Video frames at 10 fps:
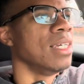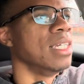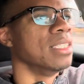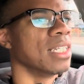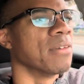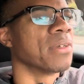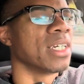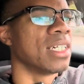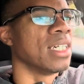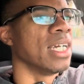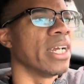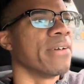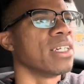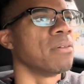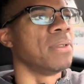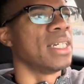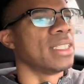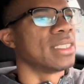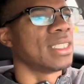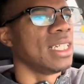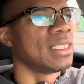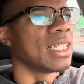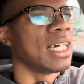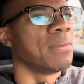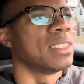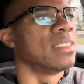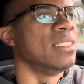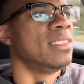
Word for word: and you live in a good area, but at the same time, it's